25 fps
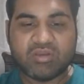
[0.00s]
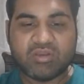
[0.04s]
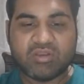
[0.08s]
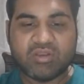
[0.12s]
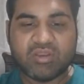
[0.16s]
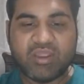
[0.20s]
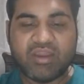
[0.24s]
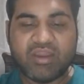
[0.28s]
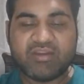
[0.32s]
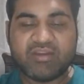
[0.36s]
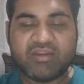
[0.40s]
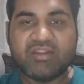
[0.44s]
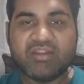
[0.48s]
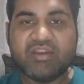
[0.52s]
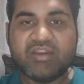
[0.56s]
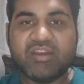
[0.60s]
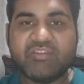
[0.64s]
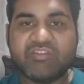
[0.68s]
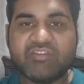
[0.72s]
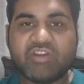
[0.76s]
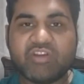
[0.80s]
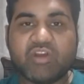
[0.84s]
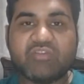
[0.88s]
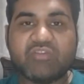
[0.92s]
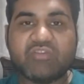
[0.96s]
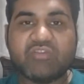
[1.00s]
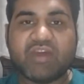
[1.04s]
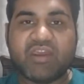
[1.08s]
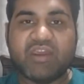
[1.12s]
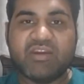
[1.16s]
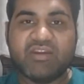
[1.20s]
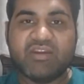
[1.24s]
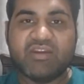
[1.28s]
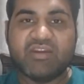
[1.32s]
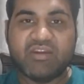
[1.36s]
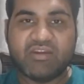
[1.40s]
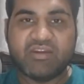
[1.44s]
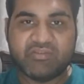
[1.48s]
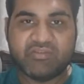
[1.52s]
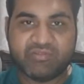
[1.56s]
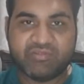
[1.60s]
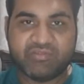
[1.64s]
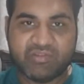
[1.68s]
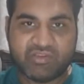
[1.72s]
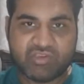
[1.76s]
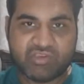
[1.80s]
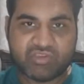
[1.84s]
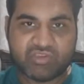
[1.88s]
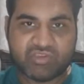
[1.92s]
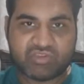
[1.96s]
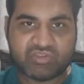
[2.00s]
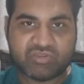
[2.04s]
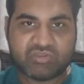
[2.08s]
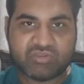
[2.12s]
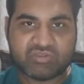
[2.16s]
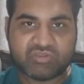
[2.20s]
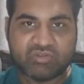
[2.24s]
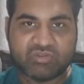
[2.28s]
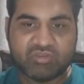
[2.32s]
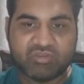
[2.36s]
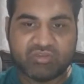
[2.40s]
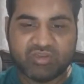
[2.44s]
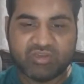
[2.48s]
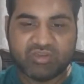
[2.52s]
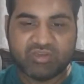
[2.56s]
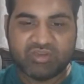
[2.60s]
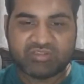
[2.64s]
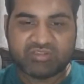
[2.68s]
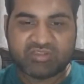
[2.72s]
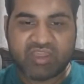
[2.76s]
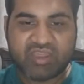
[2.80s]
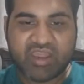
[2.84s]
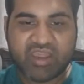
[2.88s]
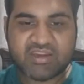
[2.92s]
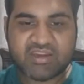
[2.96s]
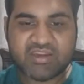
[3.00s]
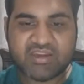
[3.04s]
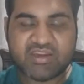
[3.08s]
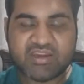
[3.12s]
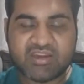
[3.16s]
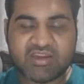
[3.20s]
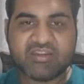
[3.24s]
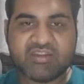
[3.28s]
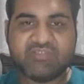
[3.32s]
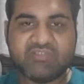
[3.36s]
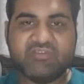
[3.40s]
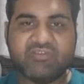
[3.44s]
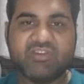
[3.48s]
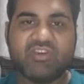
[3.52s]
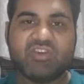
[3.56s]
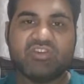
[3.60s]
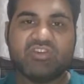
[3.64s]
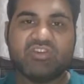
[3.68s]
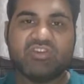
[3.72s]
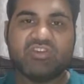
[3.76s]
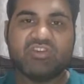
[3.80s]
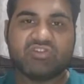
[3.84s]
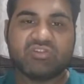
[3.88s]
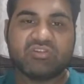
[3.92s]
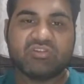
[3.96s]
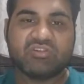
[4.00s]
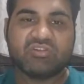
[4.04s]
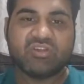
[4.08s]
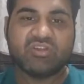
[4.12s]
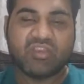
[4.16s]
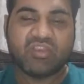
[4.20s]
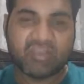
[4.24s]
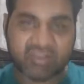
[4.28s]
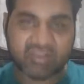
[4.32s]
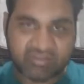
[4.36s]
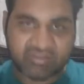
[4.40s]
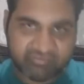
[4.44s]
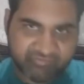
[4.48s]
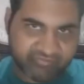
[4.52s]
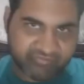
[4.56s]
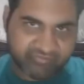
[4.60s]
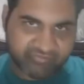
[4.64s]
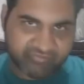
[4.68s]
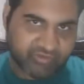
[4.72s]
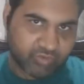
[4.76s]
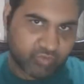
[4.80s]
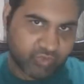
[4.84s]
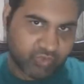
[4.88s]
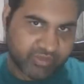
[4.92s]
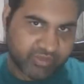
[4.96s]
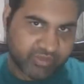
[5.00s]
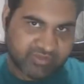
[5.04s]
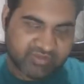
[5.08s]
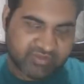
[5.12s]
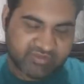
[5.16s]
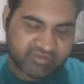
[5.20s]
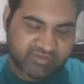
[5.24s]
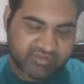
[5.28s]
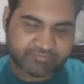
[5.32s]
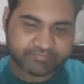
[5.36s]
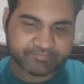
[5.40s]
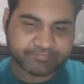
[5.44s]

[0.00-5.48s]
at the level of identification. So it's identification influence.